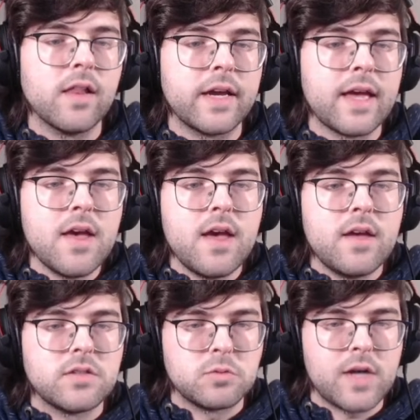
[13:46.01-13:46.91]
Like,
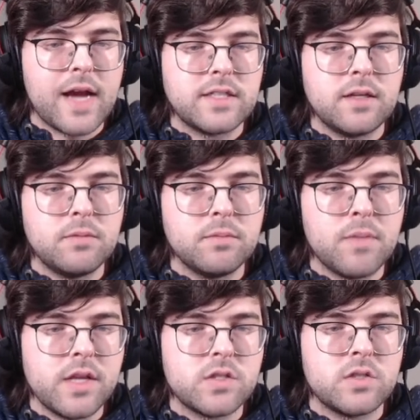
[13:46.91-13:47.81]
subtracting
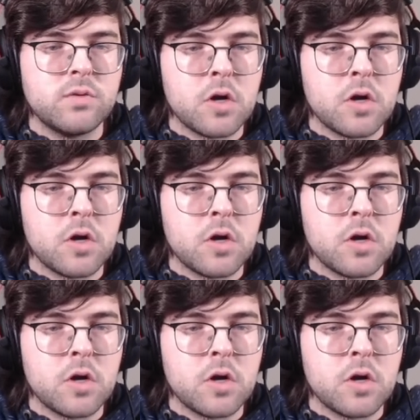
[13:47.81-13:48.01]
-2